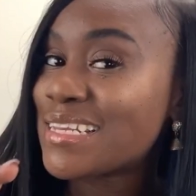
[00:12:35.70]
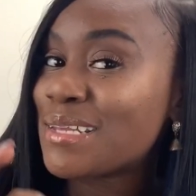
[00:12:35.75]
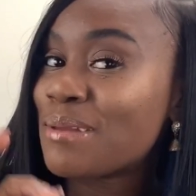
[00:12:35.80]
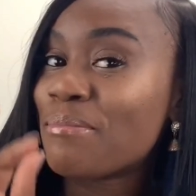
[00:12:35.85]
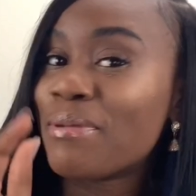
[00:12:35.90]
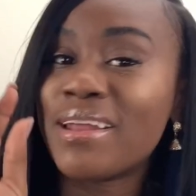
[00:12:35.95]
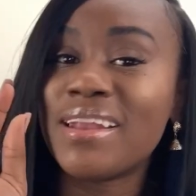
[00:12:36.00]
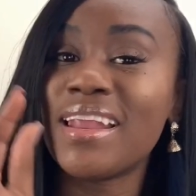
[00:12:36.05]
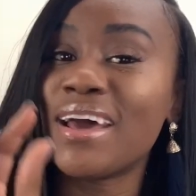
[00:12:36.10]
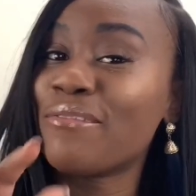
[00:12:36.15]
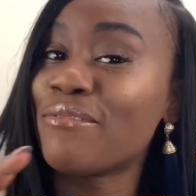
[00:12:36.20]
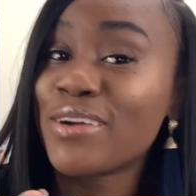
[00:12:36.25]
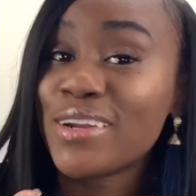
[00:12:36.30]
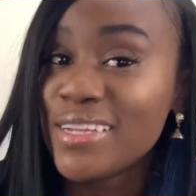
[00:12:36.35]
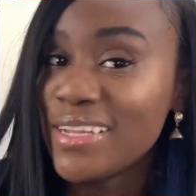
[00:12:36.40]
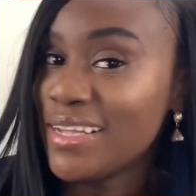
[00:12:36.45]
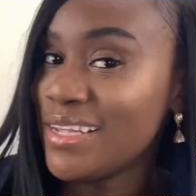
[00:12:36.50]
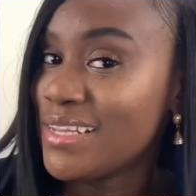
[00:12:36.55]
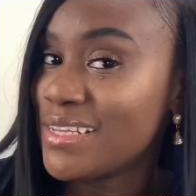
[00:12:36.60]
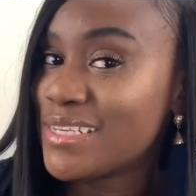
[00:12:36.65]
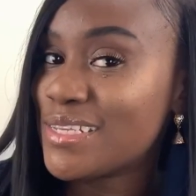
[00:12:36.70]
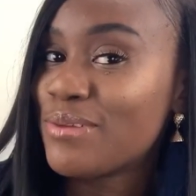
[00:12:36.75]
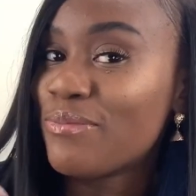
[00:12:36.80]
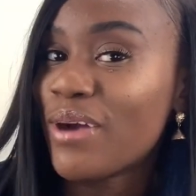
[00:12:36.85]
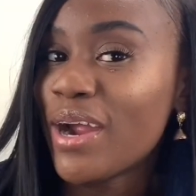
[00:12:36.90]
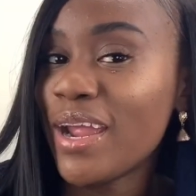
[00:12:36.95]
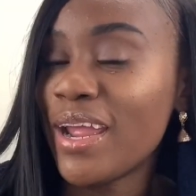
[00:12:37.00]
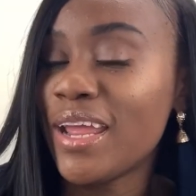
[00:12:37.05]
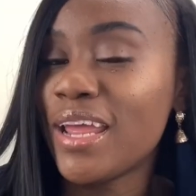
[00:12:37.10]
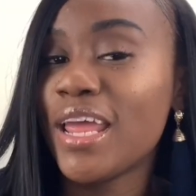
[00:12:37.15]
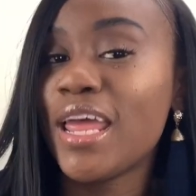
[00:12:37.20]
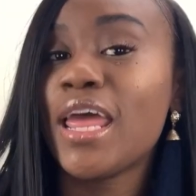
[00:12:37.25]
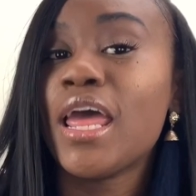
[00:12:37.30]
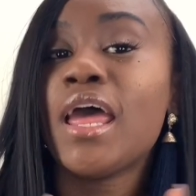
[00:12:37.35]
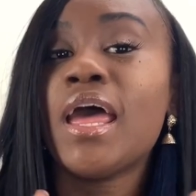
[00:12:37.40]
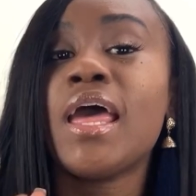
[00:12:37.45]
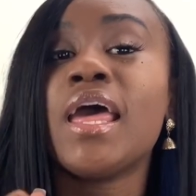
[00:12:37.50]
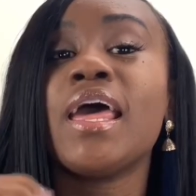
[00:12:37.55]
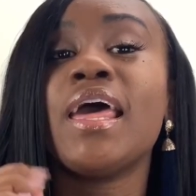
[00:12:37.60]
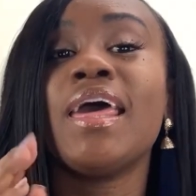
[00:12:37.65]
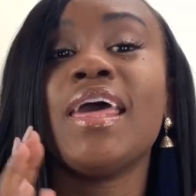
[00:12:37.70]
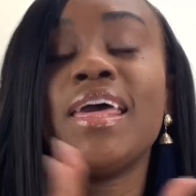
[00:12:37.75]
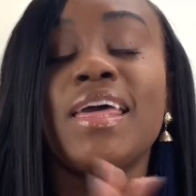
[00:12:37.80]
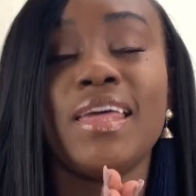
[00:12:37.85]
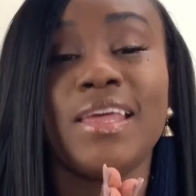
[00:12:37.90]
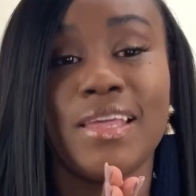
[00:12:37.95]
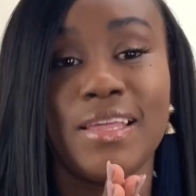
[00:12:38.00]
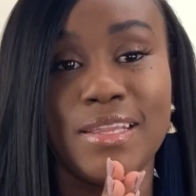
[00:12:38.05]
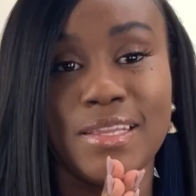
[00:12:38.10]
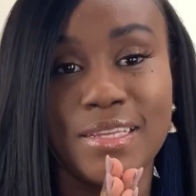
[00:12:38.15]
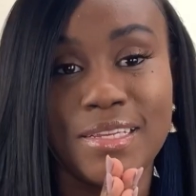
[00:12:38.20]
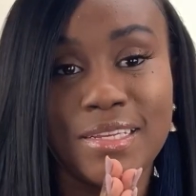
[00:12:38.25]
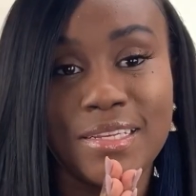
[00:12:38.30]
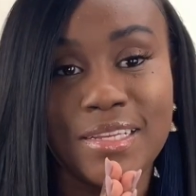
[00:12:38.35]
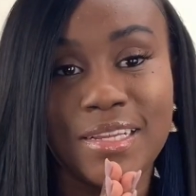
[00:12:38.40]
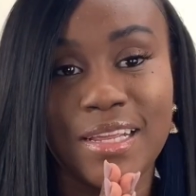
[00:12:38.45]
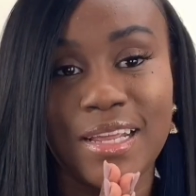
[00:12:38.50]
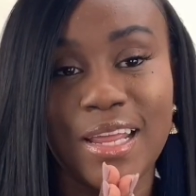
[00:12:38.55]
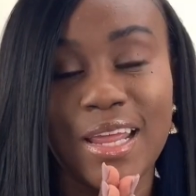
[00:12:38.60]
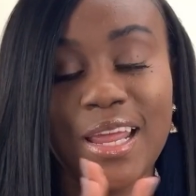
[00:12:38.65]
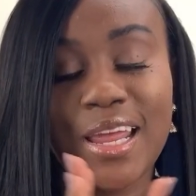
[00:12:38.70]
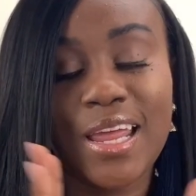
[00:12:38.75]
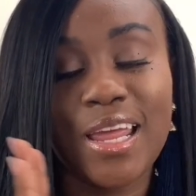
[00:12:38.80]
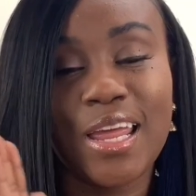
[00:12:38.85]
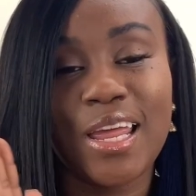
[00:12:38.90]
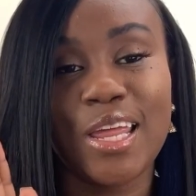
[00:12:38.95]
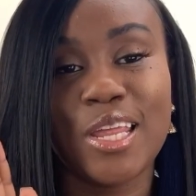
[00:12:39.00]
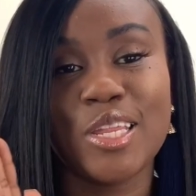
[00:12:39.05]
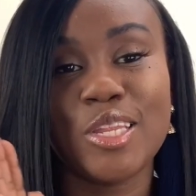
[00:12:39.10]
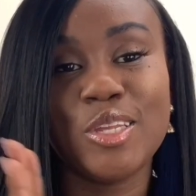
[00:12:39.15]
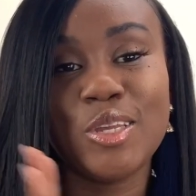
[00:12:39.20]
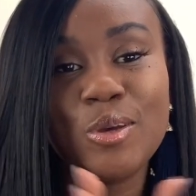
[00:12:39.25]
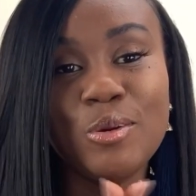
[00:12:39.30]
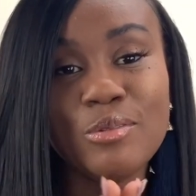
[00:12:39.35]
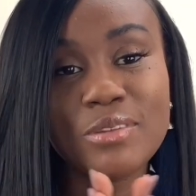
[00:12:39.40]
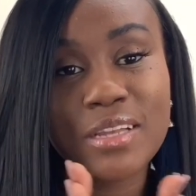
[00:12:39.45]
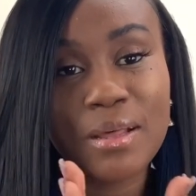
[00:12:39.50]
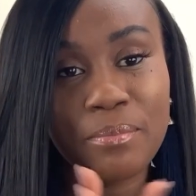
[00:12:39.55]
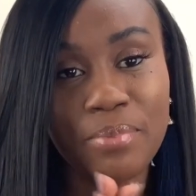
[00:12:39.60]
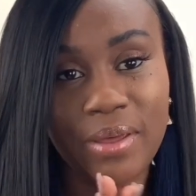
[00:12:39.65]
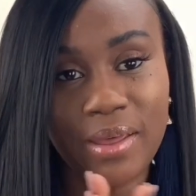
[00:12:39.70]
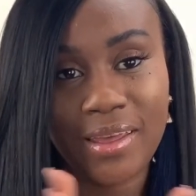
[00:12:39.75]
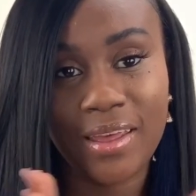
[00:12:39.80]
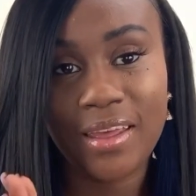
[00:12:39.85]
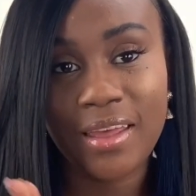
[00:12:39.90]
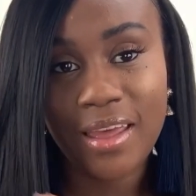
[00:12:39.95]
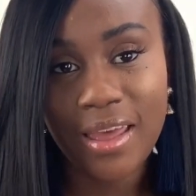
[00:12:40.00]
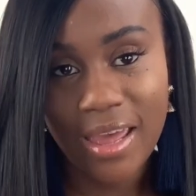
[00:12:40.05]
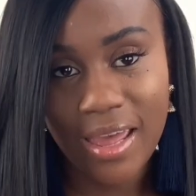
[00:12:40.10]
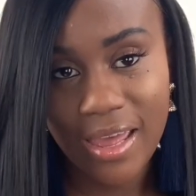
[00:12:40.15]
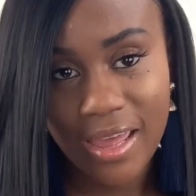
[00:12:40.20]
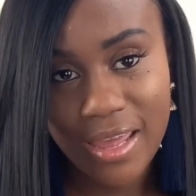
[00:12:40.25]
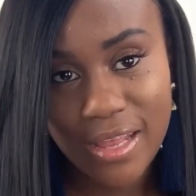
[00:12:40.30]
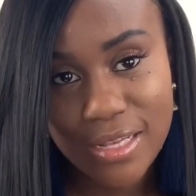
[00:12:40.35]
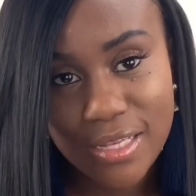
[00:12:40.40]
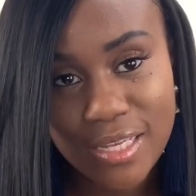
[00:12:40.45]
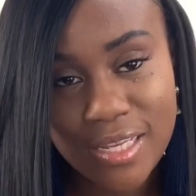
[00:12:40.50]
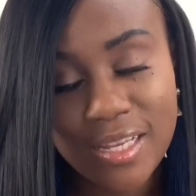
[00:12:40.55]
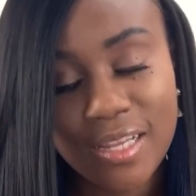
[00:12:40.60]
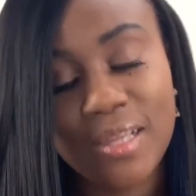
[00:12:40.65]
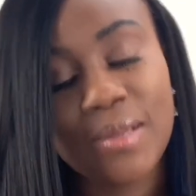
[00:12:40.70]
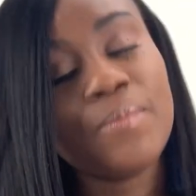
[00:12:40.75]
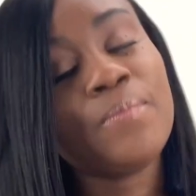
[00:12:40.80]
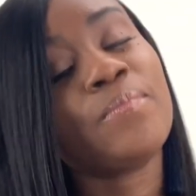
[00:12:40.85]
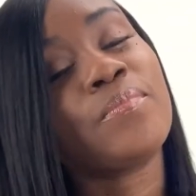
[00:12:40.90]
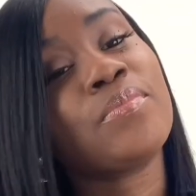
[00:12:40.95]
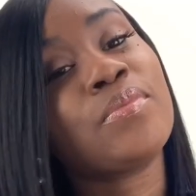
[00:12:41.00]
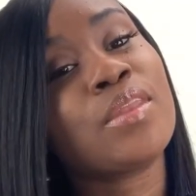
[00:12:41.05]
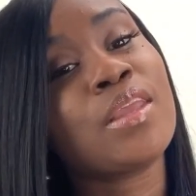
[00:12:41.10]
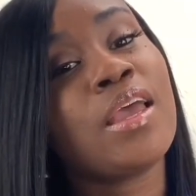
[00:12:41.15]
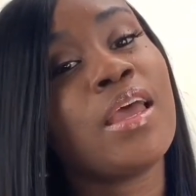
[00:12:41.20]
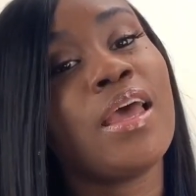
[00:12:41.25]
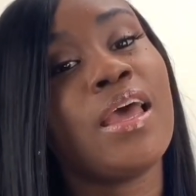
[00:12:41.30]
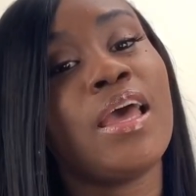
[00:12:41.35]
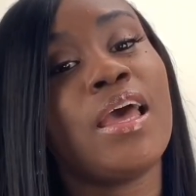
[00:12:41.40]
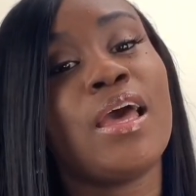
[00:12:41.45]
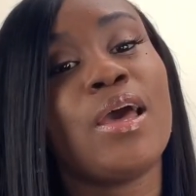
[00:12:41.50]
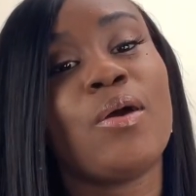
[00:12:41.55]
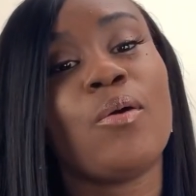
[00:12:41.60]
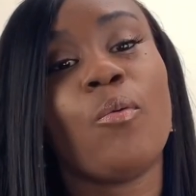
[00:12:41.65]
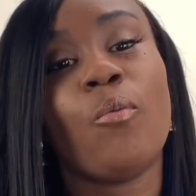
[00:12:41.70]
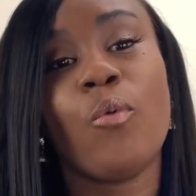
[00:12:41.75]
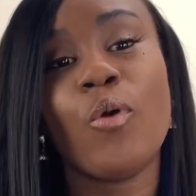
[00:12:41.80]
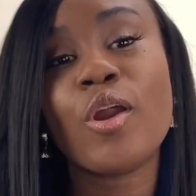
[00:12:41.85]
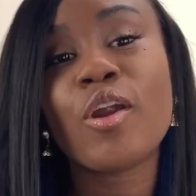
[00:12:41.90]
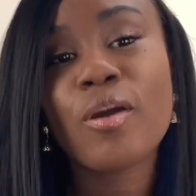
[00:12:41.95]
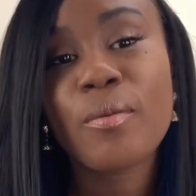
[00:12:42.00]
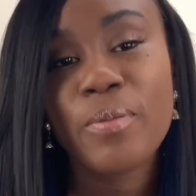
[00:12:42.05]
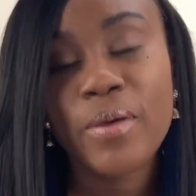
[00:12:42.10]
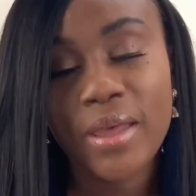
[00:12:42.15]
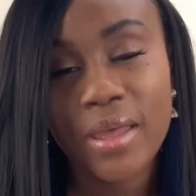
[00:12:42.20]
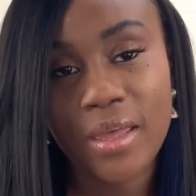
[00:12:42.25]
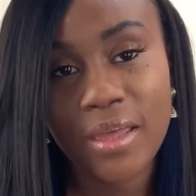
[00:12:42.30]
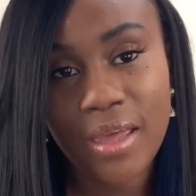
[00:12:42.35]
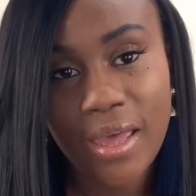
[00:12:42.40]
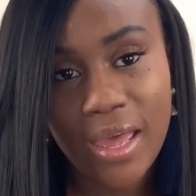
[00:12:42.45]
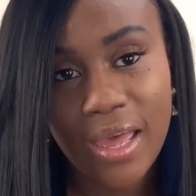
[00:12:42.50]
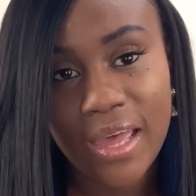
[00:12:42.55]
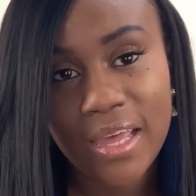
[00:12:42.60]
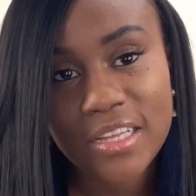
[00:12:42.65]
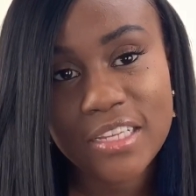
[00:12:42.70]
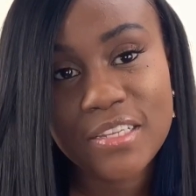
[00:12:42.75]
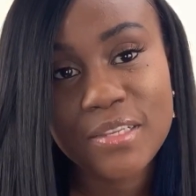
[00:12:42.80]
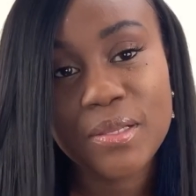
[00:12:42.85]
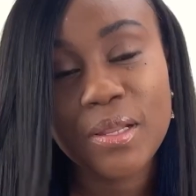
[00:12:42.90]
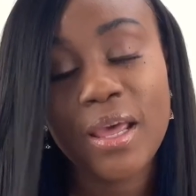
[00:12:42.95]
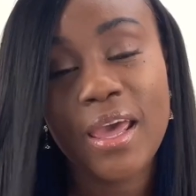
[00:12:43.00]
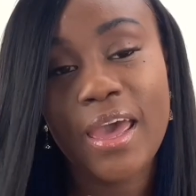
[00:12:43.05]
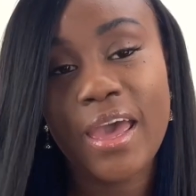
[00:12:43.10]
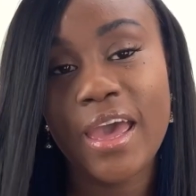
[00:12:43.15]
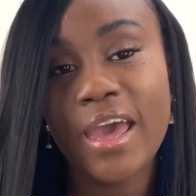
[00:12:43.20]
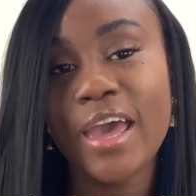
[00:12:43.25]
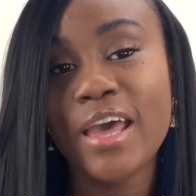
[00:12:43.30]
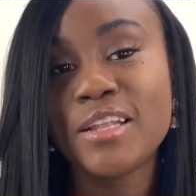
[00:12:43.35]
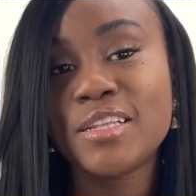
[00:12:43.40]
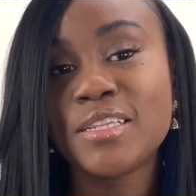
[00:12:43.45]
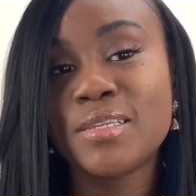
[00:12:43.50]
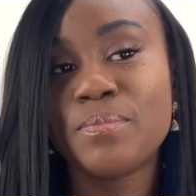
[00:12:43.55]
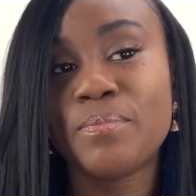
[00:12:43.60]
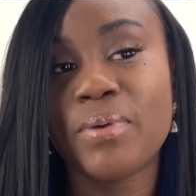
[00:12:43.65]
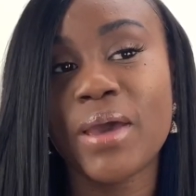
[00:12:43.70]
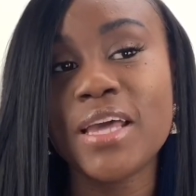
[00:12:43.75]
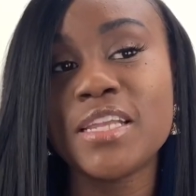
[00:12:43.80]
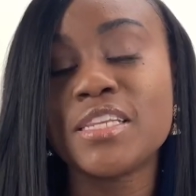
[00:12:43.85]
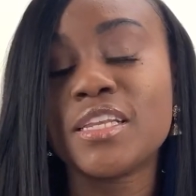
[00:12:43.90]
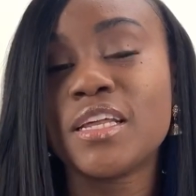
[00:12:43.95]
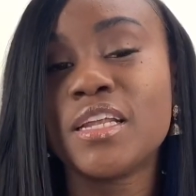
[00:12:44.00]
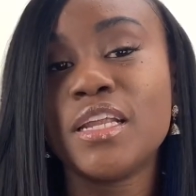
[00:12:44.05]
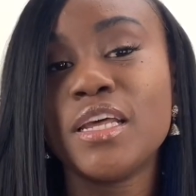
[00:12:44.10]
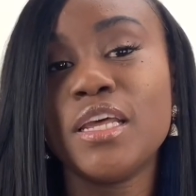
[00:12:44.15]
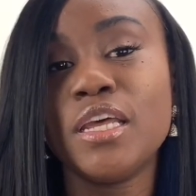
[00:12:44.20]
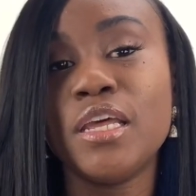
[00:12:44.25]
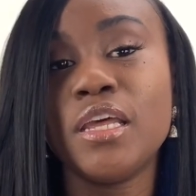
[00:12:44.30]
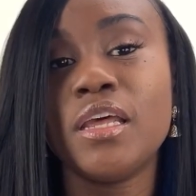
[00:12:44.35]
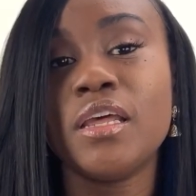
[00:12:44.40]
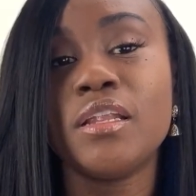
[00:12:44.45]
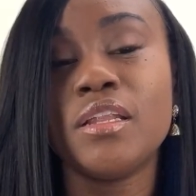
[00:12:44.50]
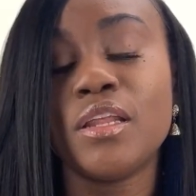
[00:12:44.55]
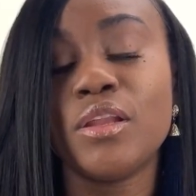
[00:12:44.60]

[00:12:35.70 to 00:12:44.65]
but never least, right, is using paid ads. What are paid ads? Ads basically,